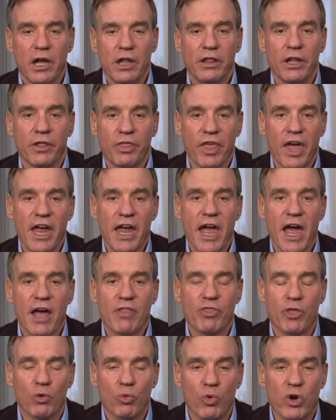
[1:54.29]
that they
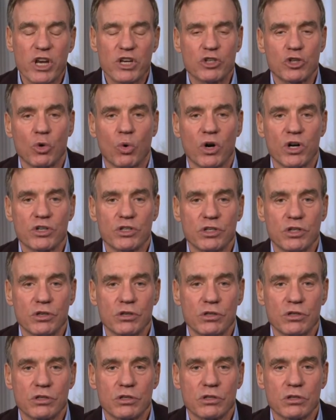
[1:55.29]
had the
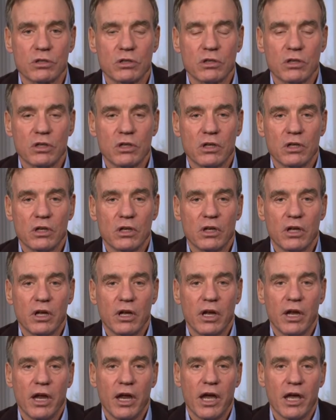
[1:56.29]
resources
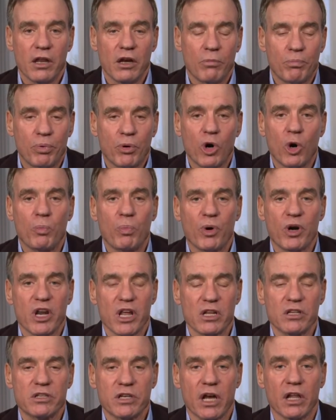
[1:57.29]
and appropriate
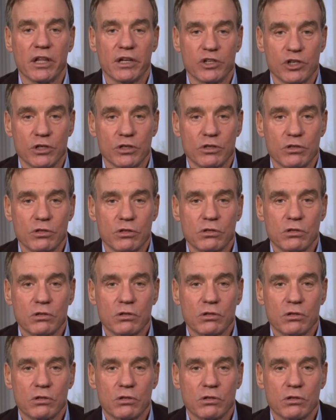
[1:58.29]
intelligence